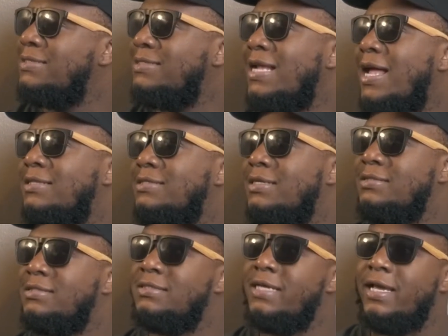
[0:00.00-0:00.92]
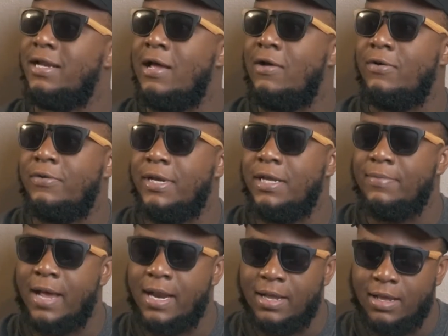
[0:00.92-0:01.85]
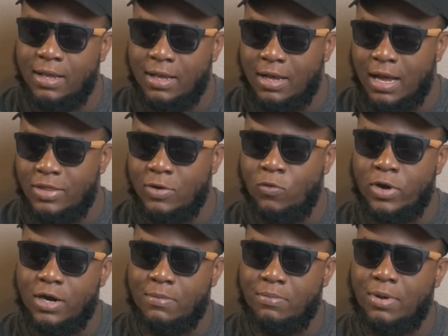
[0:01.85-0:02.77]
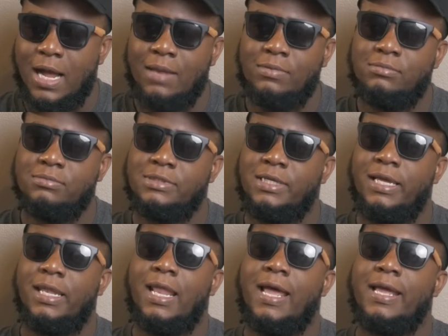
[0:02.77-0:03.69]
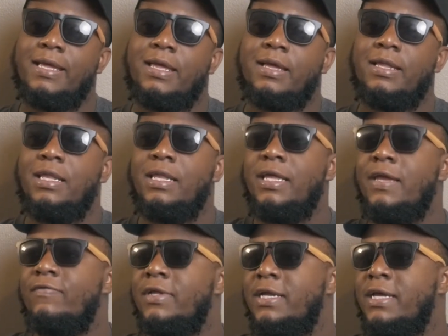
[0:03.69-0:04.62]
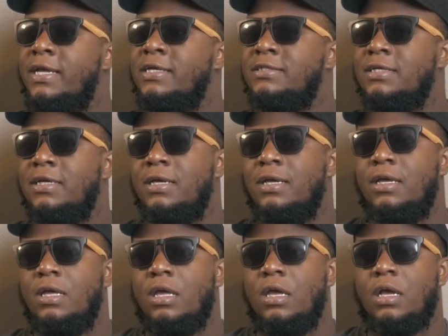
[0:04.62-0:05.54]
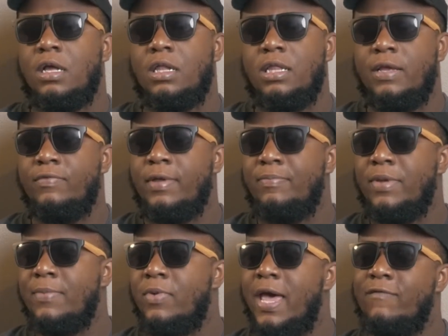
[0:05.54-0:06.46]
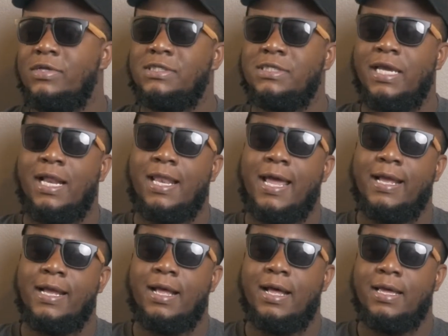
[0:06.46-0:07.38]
not to take it out on anybody. I think one of the problems in, like, Cleveland is people haven't seen, like, a